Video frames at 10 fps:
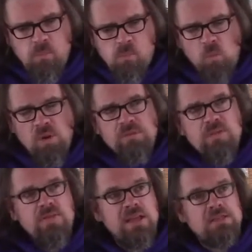one of
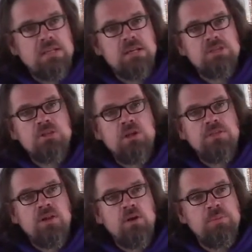the things that
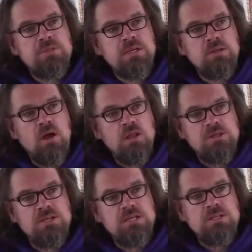Gestalt therapists
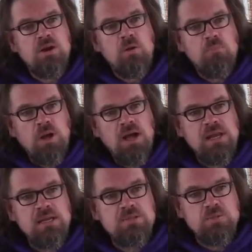acknowledge is that our
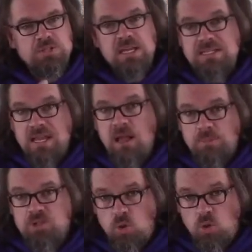bodies, which they take up
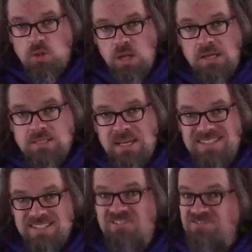as whole
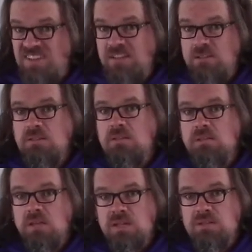context, is a field
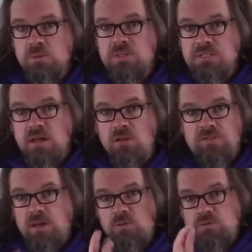unto itself.
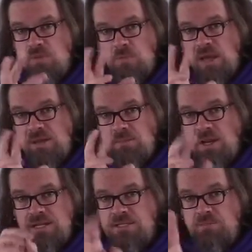They don't do the
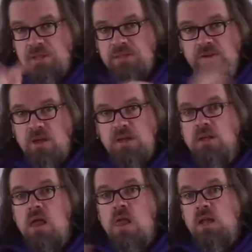mind-body split. They're not
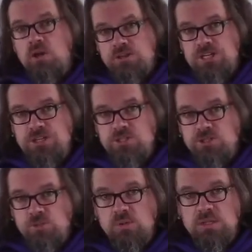Cartesian
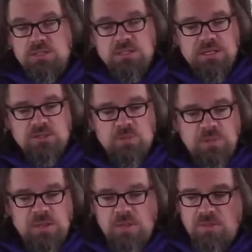dualists like so
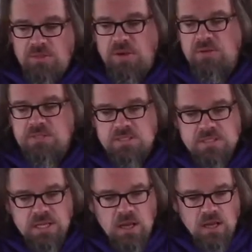many of the other theorists in
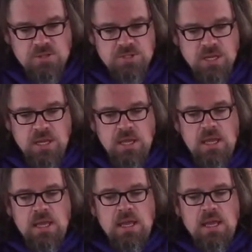psychology.
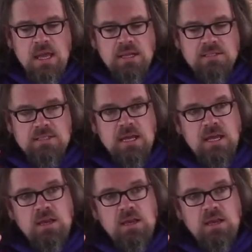Instead,